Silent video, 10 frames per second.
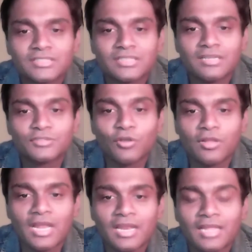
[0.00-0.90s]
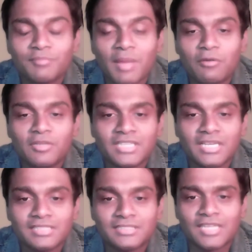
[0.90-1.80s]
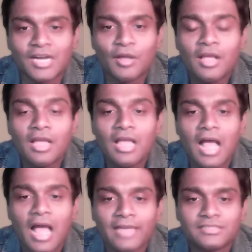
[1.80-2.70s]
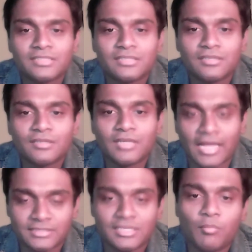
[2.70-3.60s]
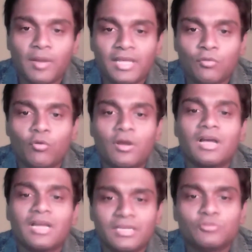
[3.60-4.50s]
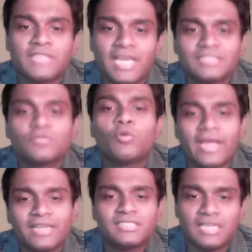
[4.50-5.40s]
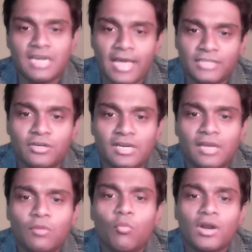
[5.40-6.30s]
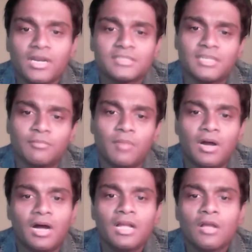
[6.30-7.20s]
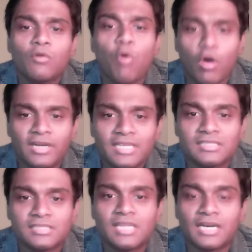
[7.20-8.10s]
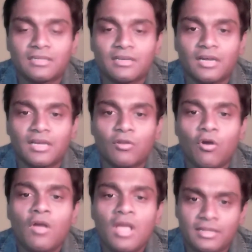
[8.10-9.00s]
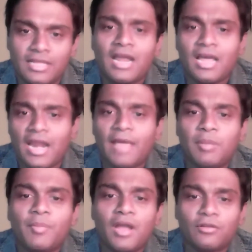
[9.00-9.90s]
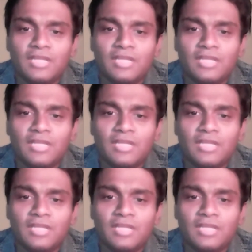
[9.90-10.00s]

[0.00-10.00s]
sir. So, like, my question is, as somebody who says who gets it naturally, what are some qualities that there are like people out